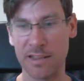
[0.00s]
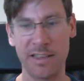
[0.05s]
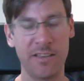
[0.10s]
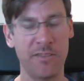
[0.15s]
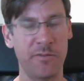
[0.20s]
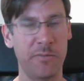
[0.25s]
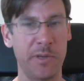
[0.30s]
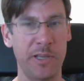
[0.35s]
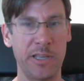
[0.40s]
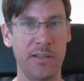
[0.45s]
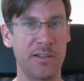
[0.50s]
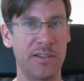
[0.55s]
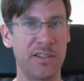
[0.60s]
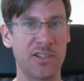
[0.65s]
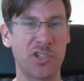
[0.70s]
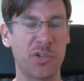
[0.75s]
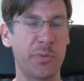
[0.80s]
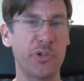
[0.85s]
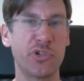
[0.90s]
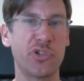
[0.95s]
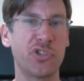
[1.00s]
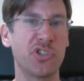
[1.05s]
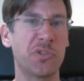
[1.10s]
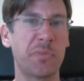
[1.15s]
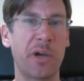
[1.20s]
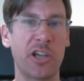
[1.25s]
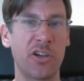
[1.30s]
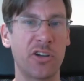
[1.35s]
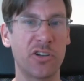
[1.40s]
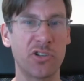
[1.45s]
give me distributions
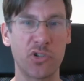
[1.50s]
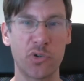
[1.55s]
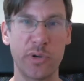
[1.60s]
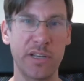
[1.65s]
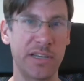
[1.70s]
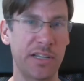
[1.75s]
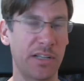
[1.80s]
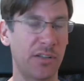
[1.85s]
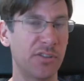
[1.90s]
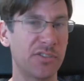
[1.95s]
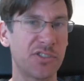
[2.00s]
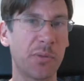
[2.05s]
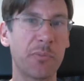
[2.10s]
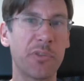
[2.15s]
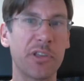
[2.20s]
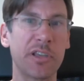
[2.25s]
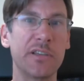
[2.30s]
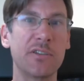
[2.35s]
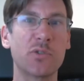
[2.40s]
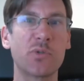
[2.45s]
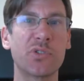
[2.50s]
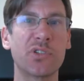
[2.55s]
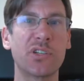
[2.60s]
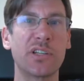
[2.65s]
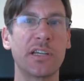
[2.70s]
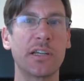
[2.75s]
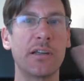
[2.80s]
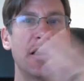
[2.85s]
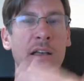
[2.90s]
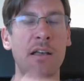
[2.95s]
by country and tell us something
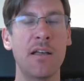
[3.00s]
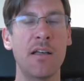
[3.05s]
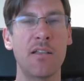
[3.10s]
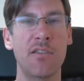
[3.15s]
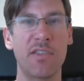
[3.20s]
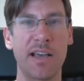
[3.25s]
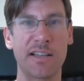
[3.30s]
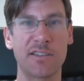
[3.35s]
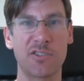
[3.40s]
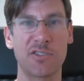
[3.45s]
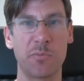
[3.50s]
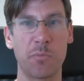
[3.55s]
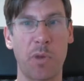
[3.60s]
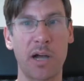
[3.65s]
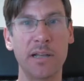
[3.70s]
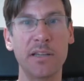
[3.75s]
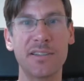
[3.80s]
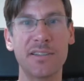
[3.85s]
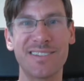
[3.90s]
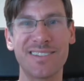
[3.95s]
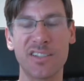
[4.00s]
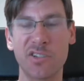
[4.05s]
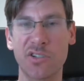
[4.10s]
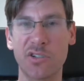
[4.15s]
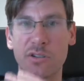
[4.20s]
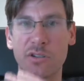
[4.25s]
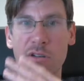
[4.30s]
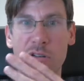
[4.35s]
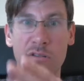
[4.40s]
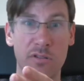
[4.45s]
interesting. That's my
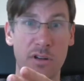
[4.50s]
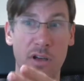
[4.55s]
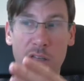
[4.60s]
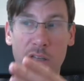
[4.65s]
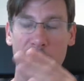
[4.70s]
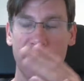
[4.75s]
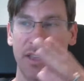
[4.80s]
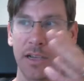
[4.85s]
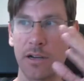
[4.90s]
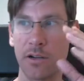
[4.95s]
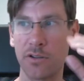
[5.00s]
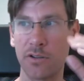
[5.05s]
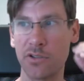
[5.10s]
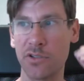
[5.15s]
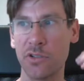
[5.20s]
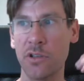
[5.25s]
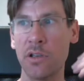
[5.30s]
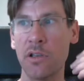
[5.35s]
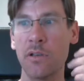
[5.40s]
decision, not theirs.